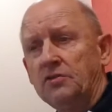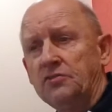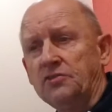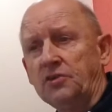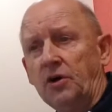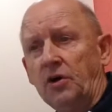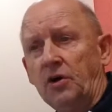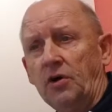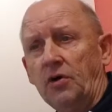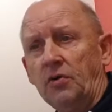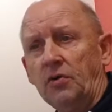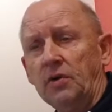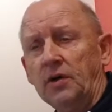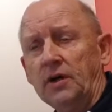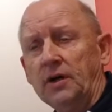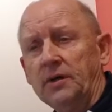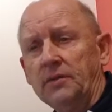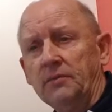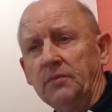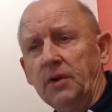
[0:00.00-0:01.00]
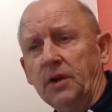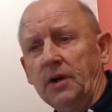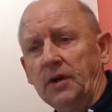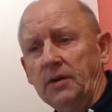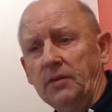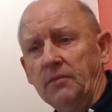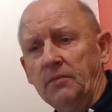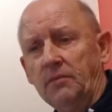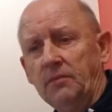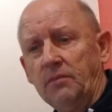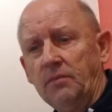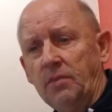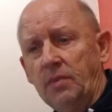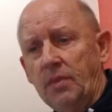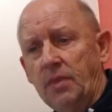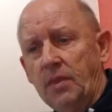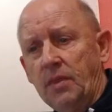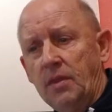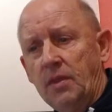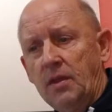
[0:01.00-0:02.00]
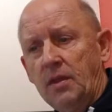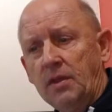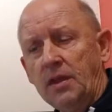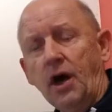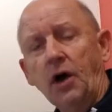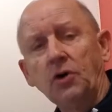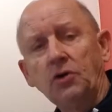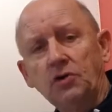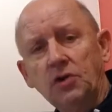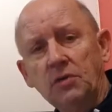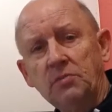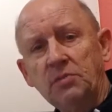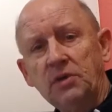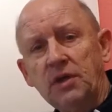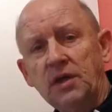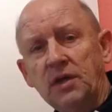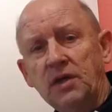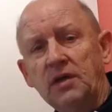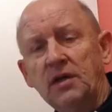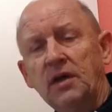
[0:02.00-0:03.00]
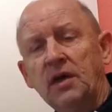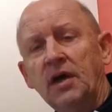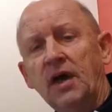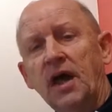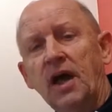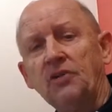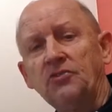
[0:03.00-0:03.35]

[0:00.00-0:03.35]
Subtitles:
So now it could be,